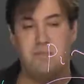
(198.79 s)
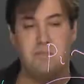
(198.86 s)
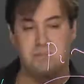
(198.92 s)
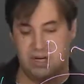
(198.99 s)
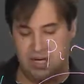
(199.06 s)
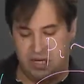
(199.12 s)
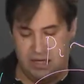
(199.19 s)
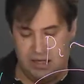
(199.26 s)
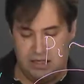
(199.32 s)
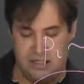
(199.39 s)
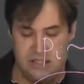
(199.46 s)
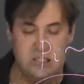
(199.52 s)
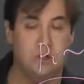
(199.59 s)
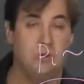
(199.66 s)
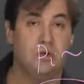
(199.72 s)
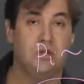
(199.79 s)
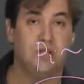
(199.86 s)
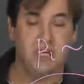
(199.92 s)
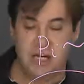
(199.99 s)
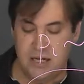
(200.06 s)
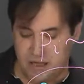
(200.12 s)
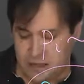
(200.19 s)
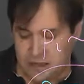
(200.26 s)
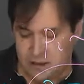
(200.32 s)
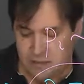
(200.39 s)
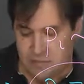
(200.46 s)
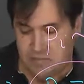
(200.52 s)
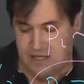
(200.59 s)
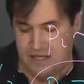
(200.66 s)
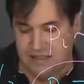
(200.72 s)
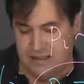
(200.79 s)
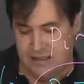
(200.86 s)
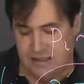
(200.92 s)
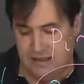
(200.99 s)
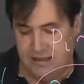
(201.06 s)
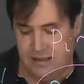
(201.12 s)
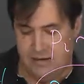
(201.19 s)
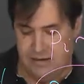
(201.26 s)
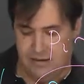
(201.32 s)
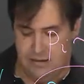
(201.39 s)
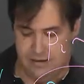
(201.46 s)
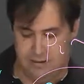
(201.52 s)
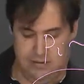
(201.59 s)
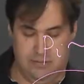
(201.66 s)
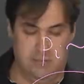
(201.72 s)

being associated means that